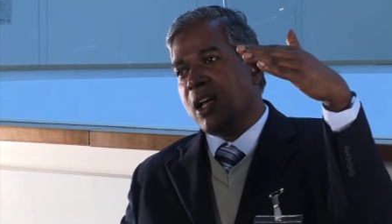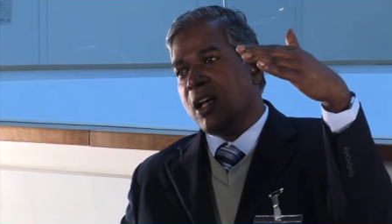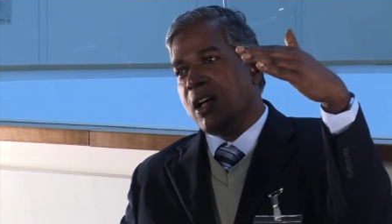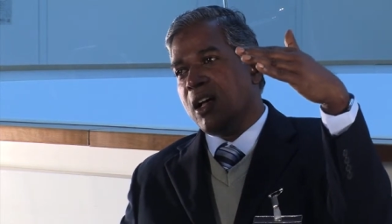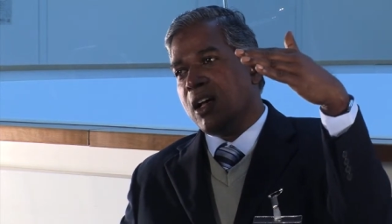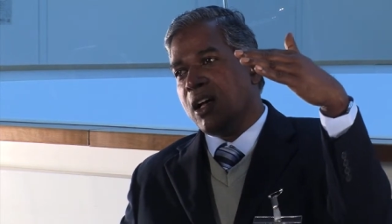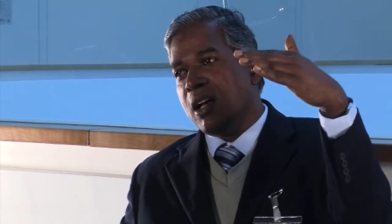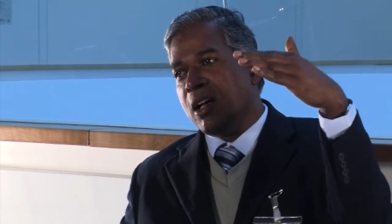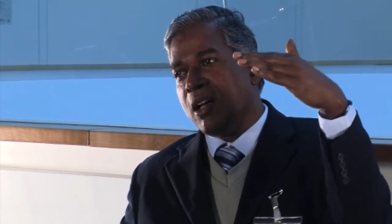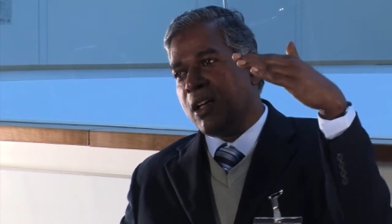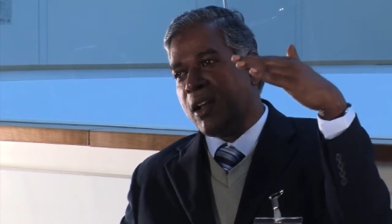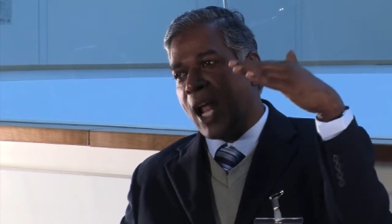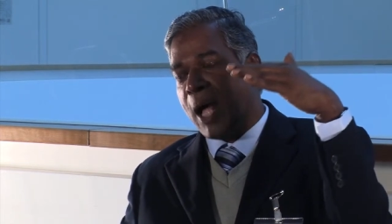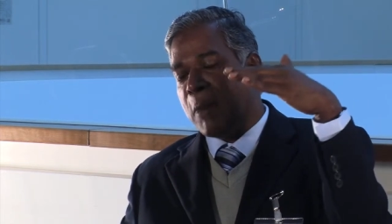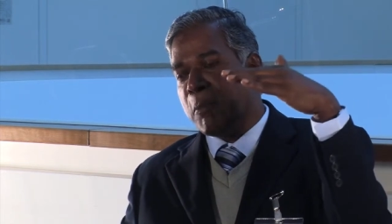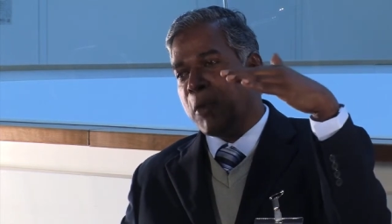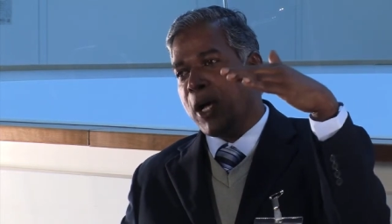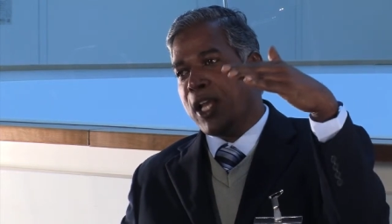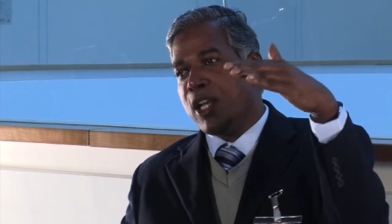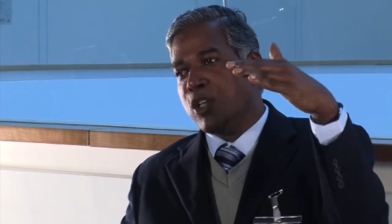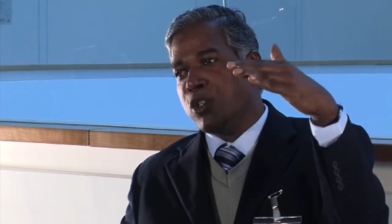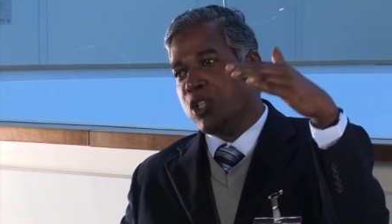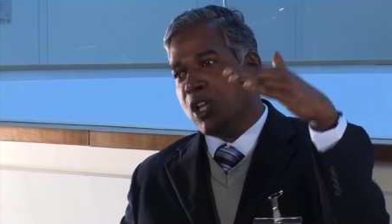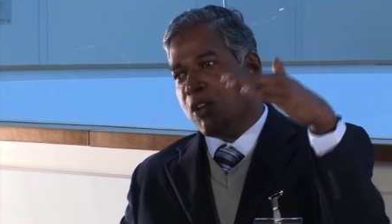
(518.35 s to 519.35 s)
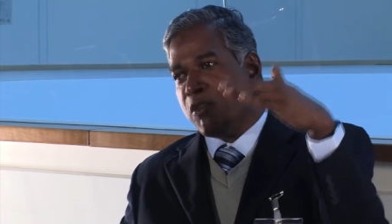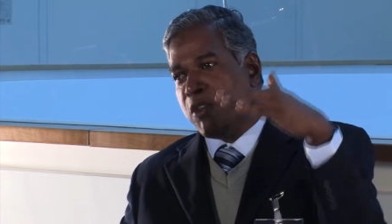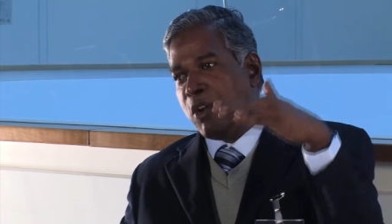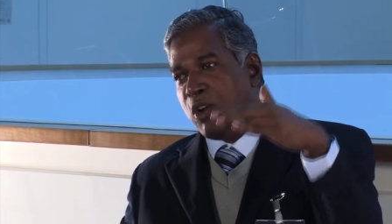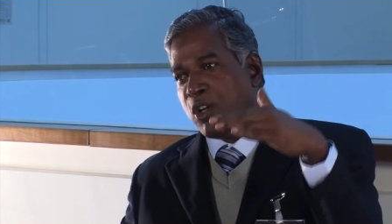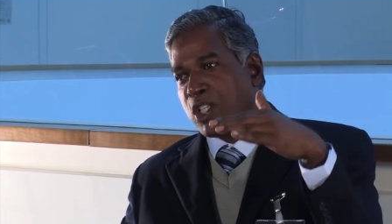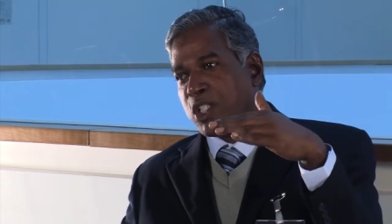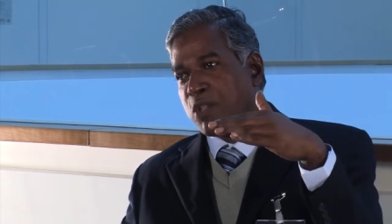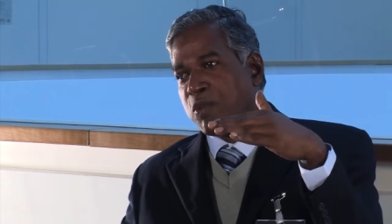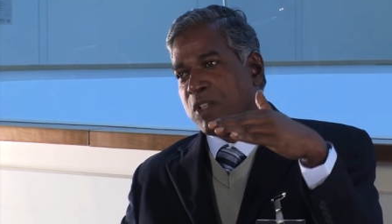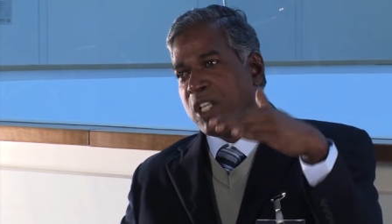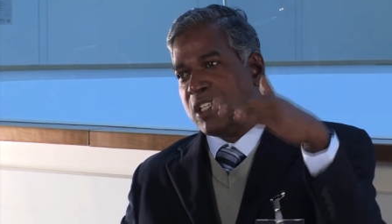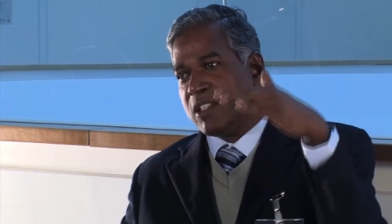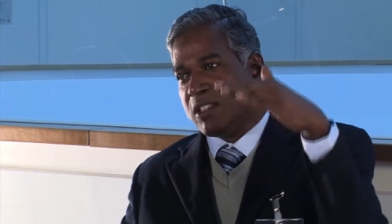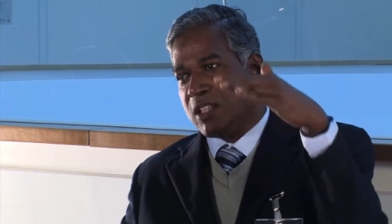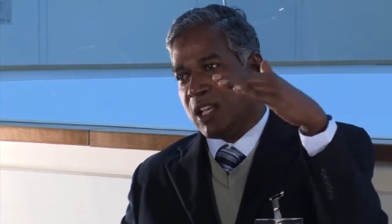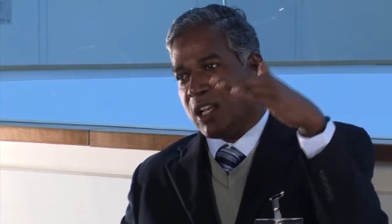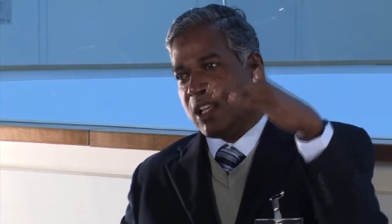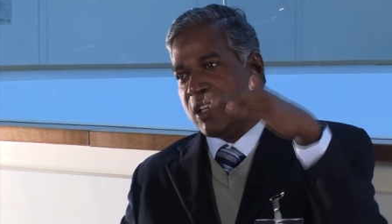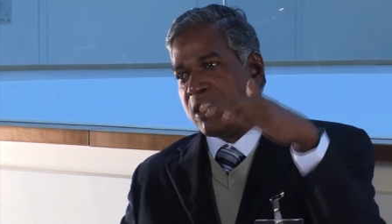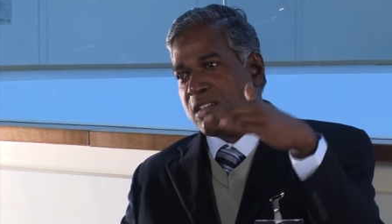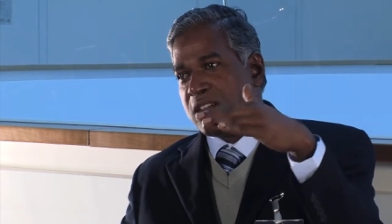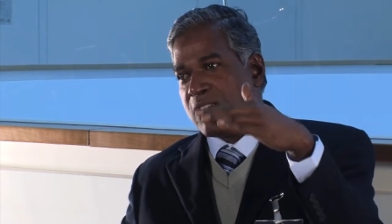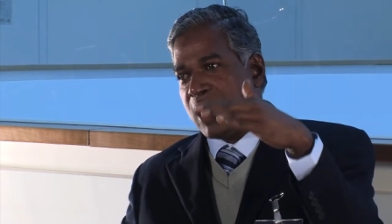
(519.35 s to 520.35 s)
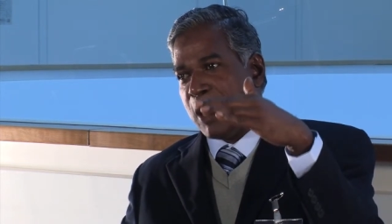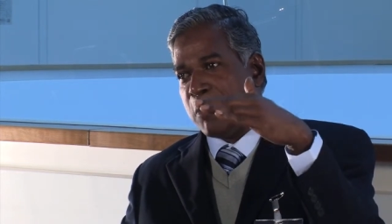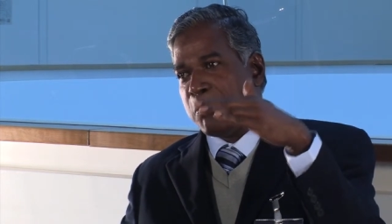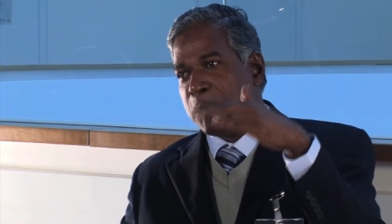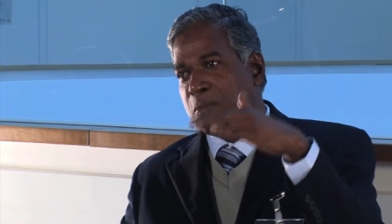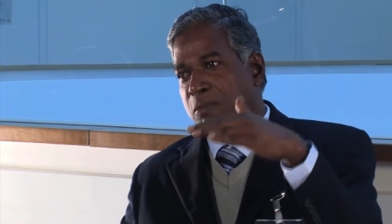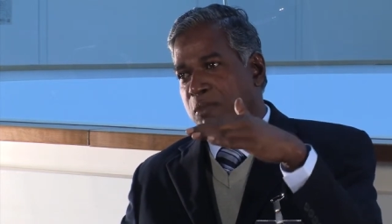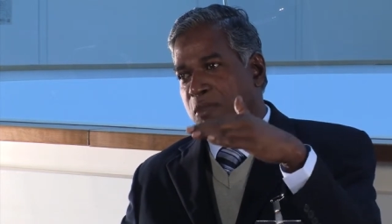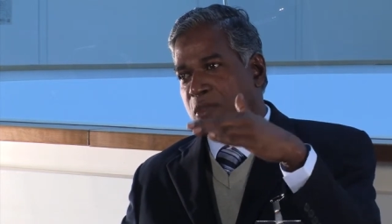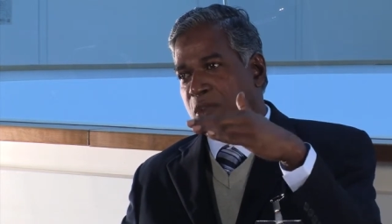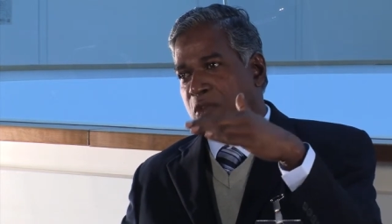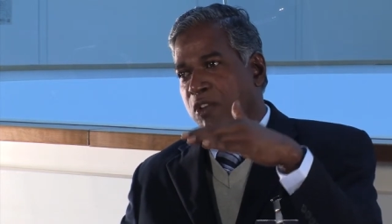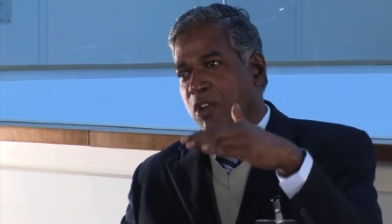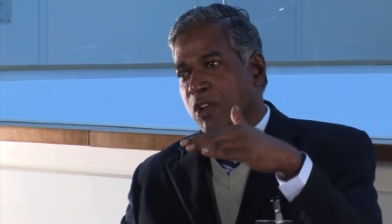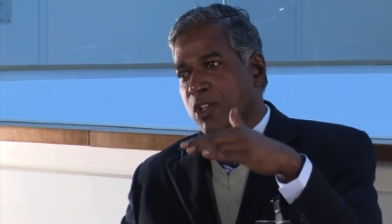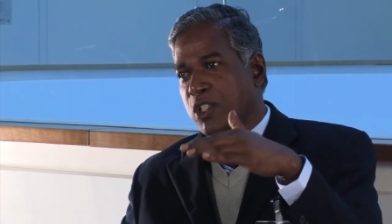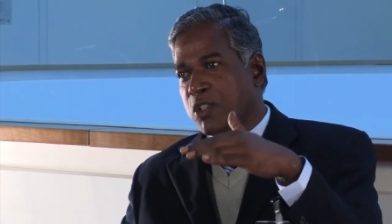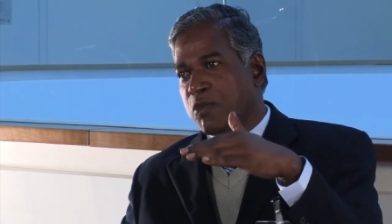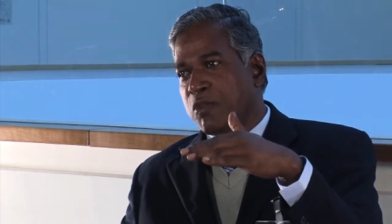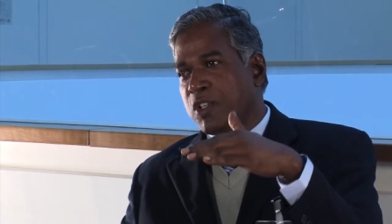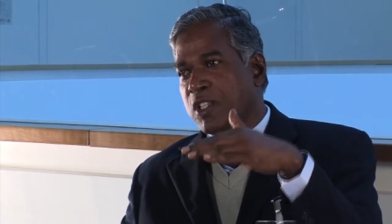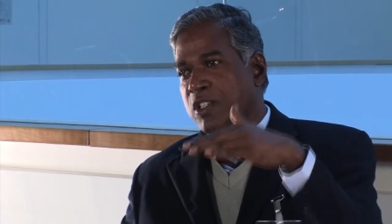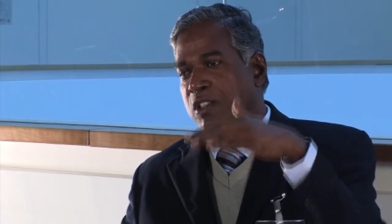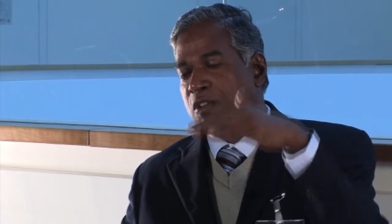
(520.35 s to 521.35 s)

uh, Ramanuja philosophy, the is second type of philosophy.